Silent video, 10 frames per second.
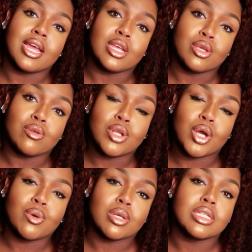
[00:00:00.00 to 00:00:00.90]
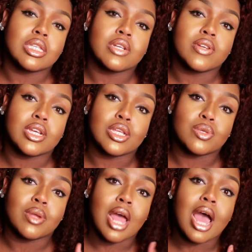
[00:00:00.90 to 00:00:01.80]
you know it's serious
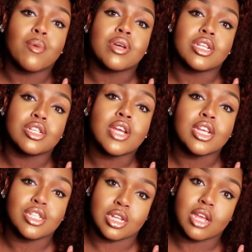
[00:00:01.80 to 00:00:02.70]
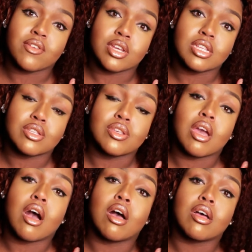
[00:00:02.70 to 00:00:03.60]
when I want to change an area so
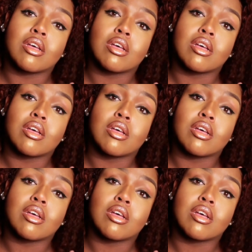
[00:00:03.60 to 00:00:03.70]
y'all